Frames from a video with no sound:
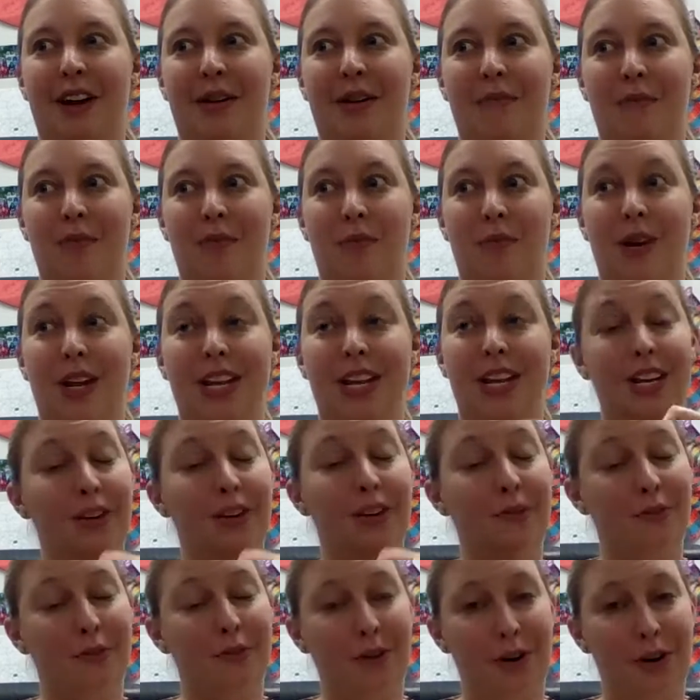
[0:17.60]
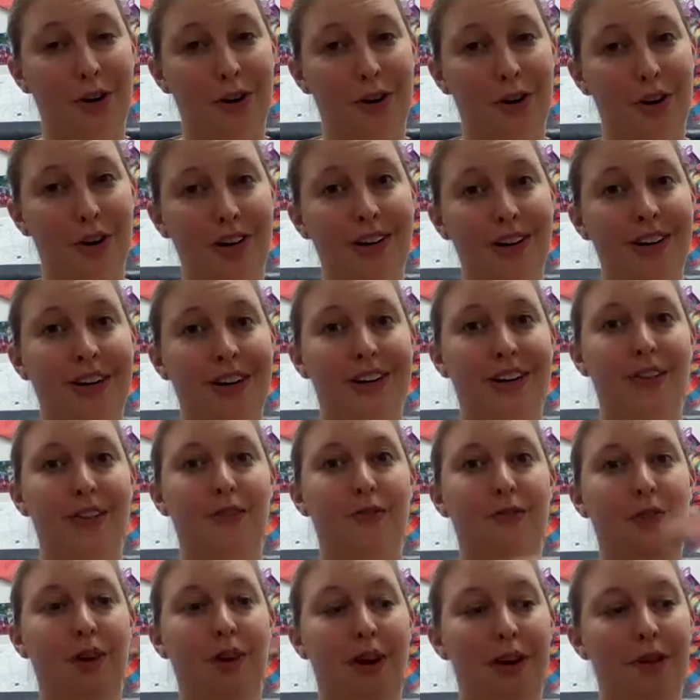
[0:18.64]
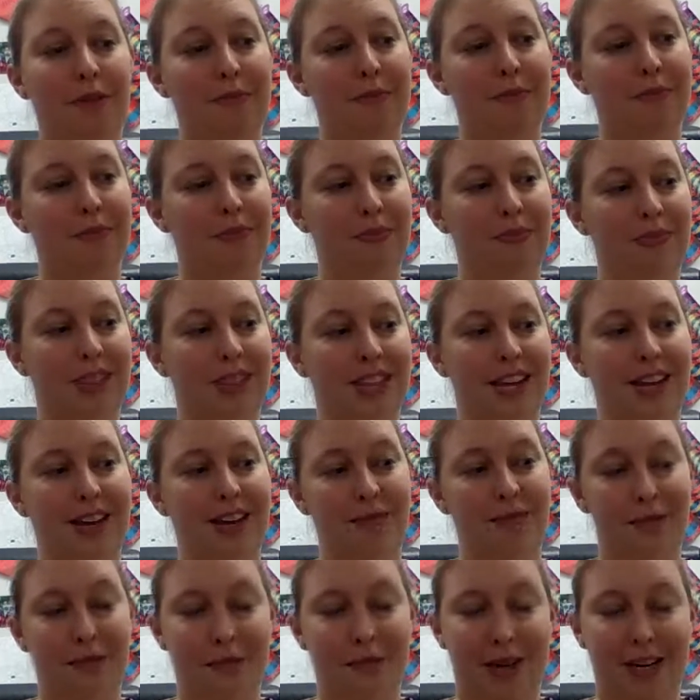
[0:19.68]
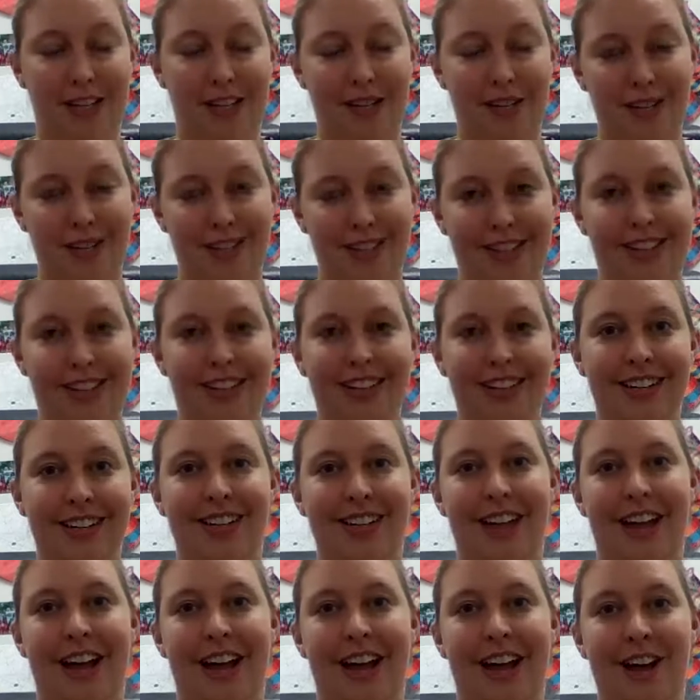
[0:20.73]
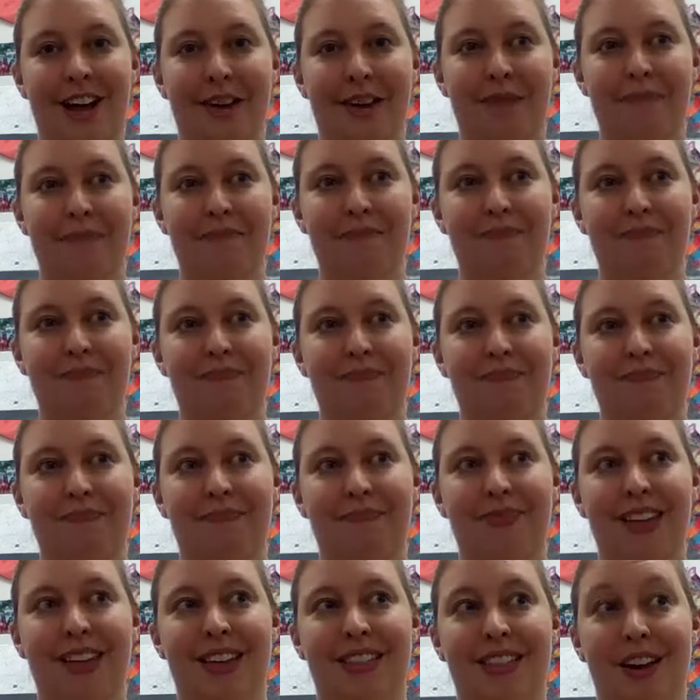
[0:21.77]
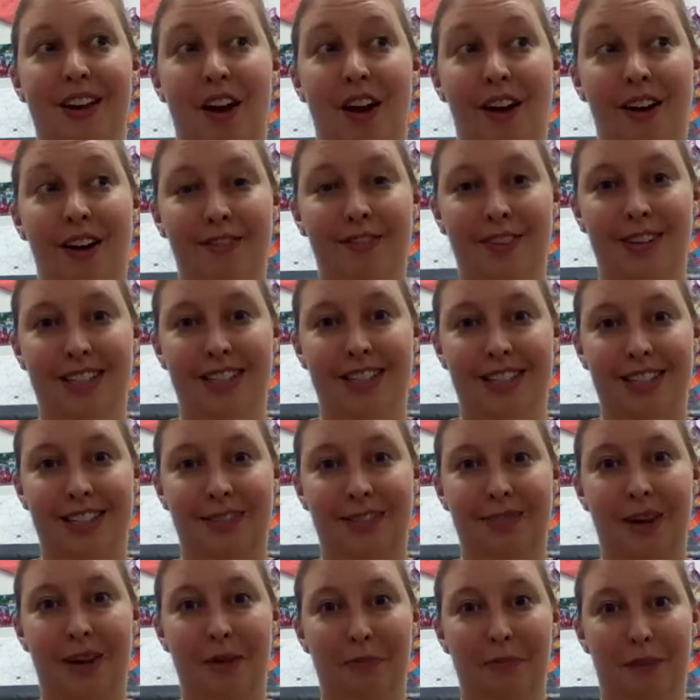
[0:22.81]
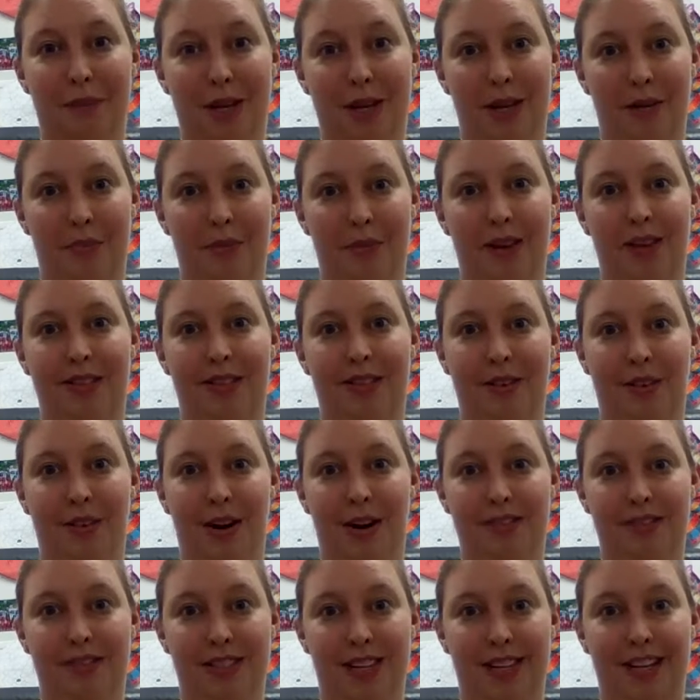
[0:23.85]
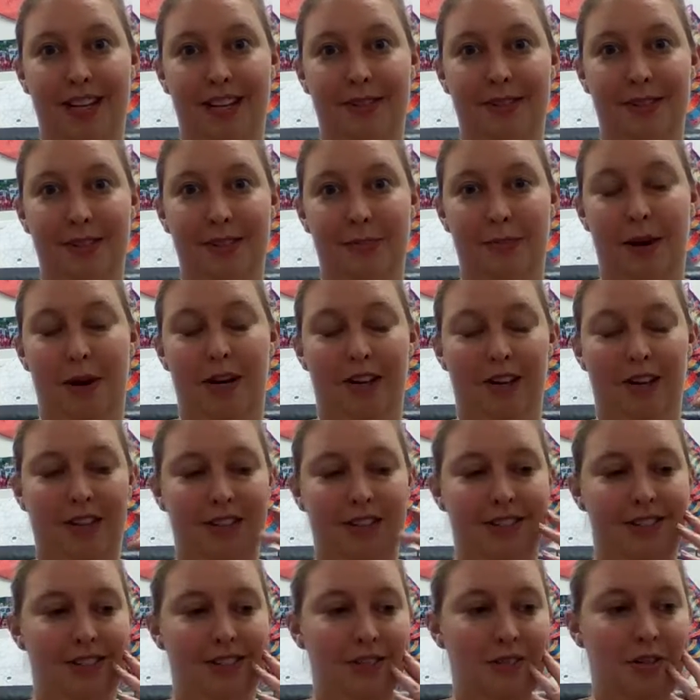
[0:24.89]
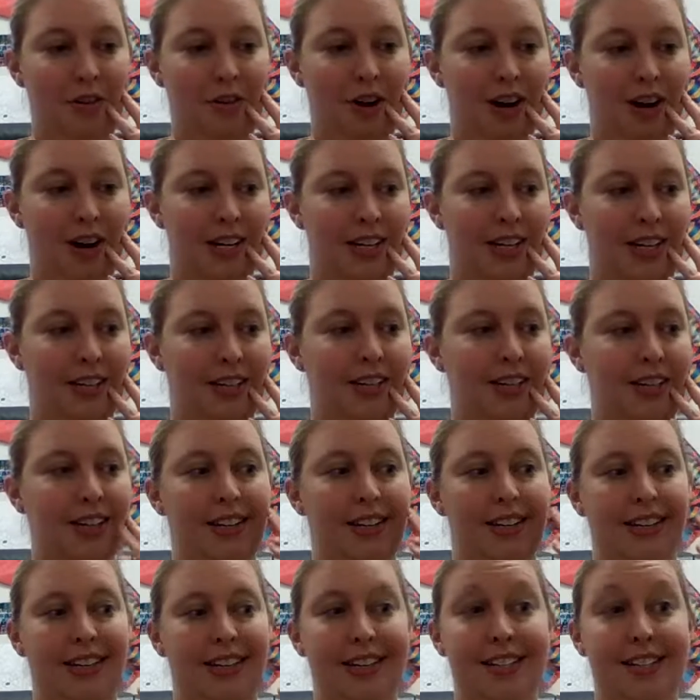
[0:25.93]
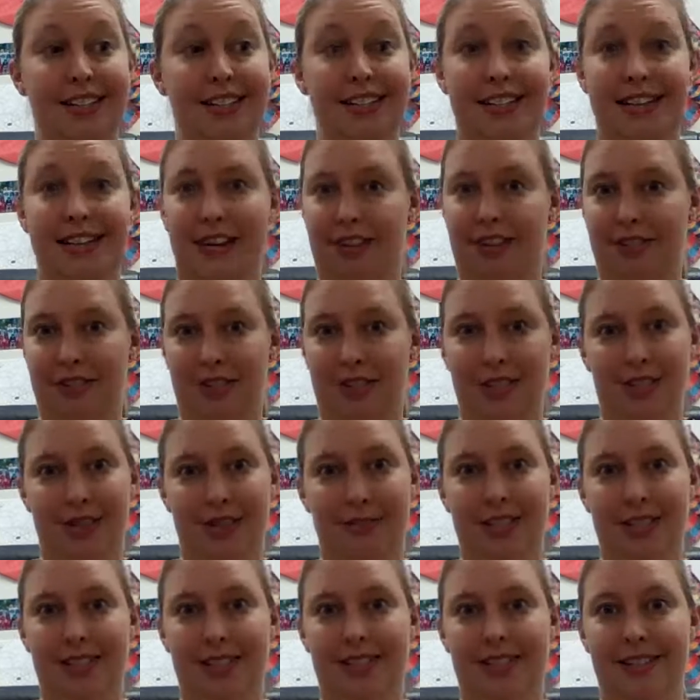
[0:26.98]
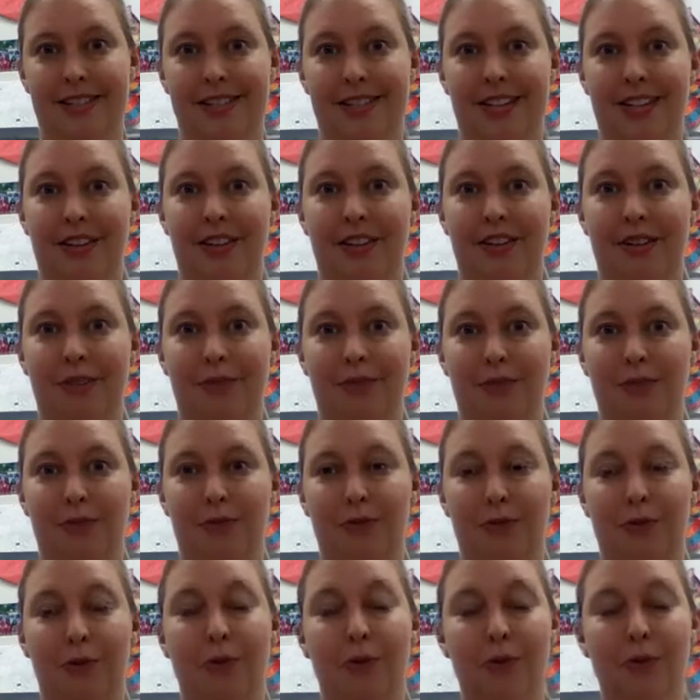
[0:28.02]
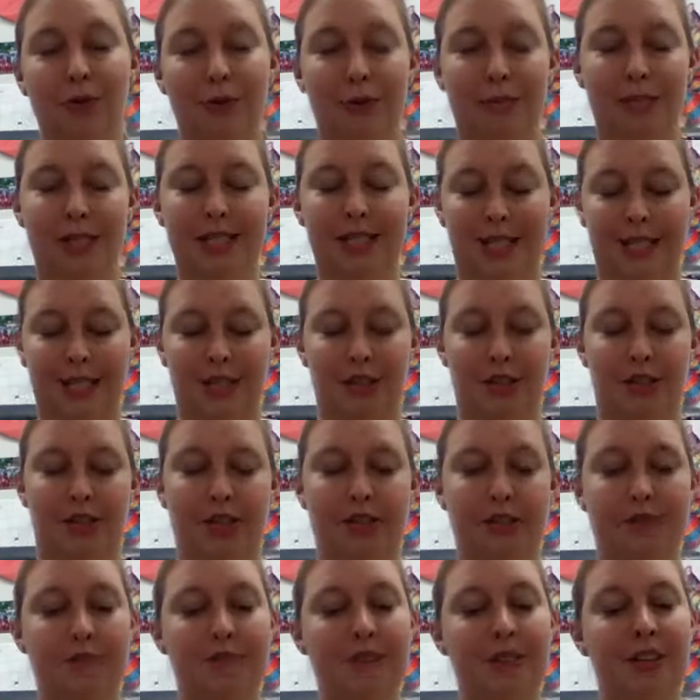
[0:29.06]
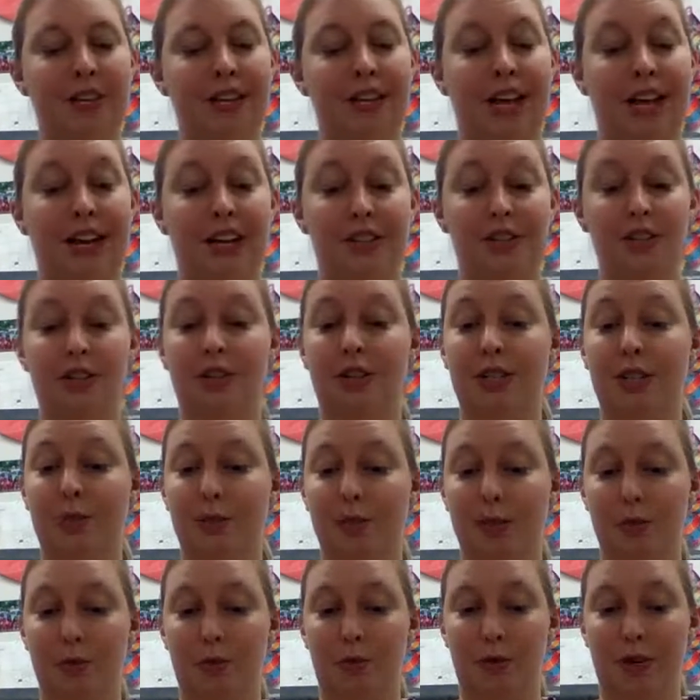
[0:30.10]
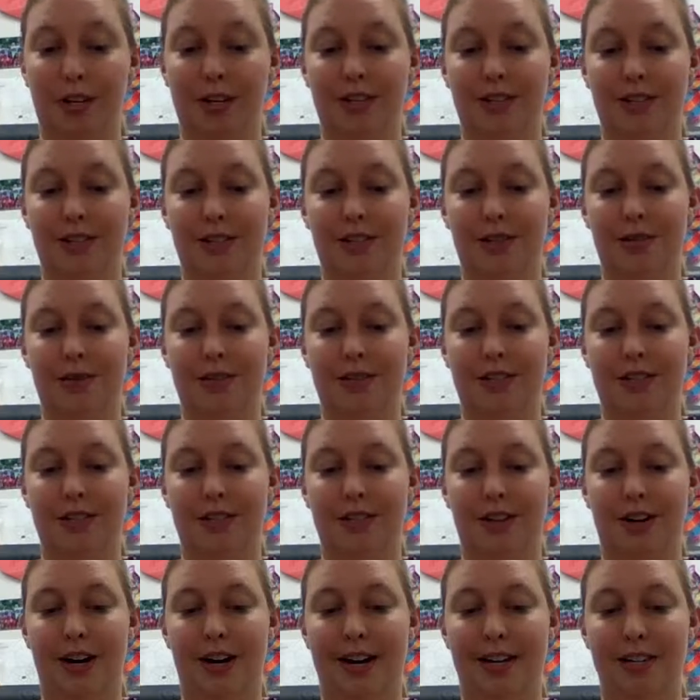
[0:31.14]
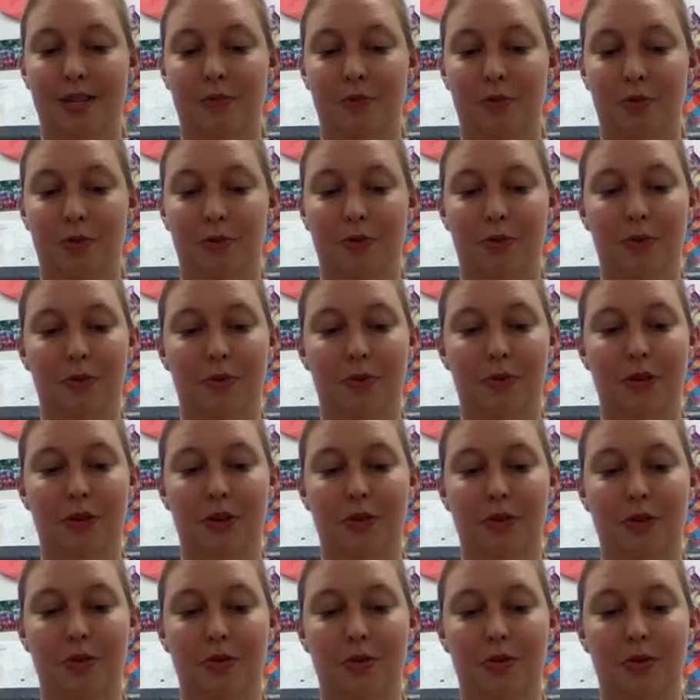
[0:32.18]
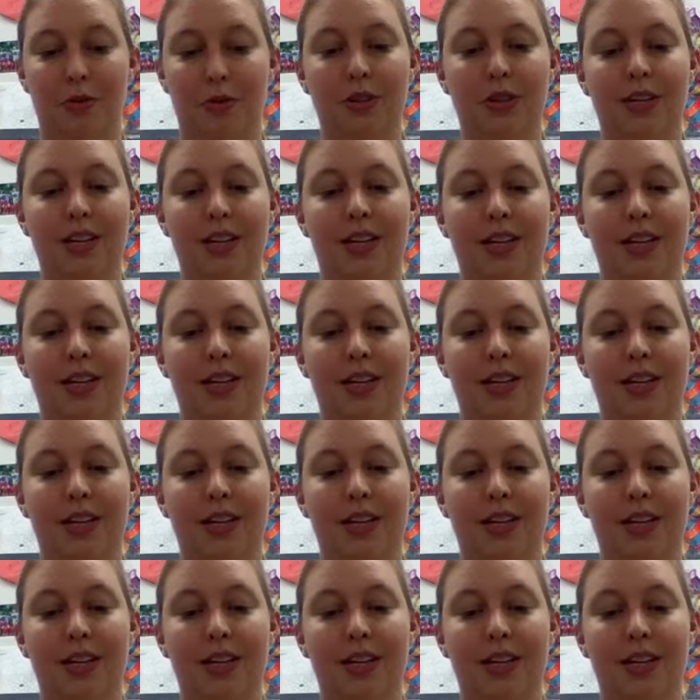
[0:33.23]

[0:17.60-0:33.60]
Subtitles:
we can infer from the information that the convict has found Pip at the gravesite of his parents, crying, and scares him into stealing food from his sister. It's Christmas morning, so his sister has more food than usual.